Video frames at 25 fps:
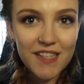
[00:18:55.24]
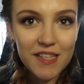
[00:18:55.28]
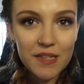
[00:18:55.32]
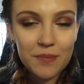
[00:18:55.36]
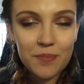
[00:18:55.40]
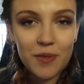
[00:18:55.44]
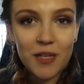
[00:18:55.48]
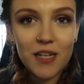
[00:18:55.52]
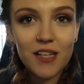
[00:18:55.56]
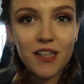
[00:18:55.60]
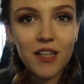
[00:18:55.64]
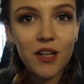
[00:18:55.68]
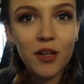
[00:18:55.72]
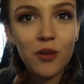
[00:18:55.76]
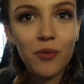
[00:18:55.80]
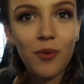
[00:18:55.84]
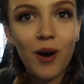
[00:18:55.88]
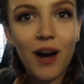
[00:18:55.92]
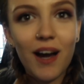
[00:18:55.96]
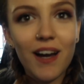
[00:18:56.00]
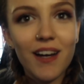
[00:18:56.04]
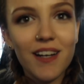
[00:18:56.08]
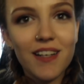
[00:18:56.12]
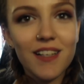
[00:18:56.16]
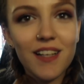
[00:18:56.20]
As it's been a little
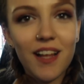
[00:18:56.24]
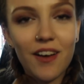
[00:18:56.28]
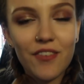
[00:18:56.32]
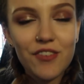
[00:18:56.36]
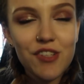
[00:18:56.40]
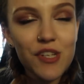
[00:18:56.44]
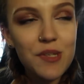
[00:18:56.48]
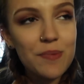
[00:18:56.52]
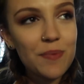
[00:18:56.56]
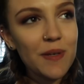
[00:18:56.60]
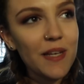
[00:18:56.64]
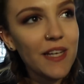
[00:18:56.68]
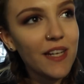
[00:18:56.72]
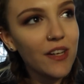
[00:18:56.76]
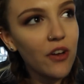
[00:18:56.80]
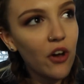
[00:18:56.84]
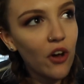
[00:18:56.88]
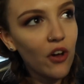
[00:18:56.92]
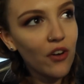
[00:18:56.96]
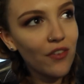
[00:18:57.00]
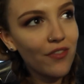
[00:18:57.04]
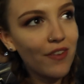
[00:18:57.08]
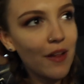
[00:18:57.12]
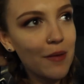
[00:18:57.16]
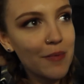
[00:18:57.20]
while, I've just been
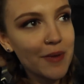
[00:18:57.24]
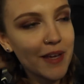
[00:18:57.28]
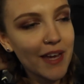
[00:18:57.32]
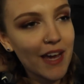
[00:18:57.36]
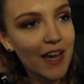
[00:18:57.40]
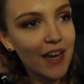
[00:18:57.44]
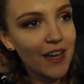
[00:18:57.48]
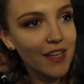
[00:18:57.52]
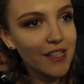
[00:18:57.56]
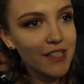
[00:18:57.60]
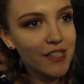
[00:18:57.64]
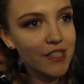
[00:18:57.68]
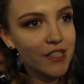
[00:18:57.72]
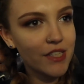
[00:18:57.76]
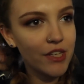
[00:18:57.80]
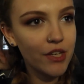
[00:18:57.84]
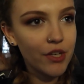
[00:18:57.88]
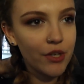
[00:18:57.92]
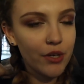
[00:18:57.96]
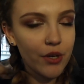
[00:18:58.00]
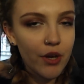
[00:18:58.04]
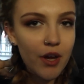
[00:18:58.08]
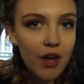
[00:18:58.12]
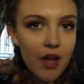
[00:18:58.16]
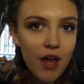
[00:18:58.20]
on Flemingate
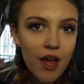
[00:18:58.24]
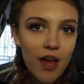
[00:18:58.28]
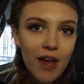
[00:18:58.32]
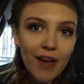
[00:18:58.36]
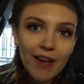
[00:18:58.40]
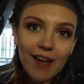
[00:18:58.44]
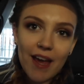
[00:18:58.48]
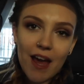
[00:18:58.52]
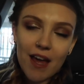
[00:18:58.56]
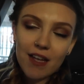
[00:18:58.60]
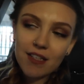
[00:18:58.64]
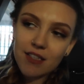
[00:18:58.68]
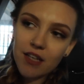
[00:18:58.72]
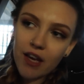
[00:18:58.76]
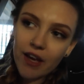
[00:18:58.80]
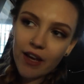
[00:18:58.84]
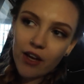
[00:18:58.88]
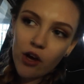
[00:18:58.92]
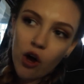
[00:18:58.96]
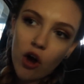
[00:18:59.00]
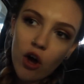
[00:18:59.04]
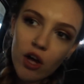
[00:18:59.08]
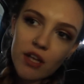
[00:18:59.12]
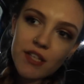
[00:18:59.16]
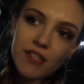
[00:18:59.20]
to get a
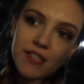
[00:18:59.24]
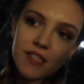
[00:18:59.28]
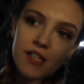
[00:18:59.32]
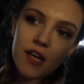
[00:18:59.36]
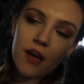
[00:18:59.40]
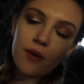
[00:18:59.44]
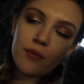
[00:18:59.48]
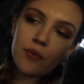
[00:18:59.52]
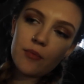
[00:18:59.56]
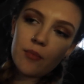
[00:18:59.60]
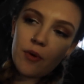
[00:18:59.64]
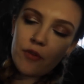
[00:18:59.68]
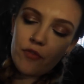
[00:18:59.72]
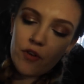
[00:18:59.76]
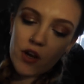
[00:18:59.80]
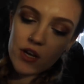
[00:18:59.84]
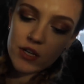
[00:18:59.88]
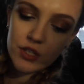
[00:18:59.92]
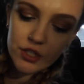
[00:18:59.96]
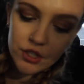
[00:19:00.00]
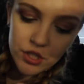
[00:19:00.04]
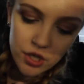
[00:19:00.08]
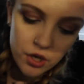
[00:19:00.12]
Costa with my friend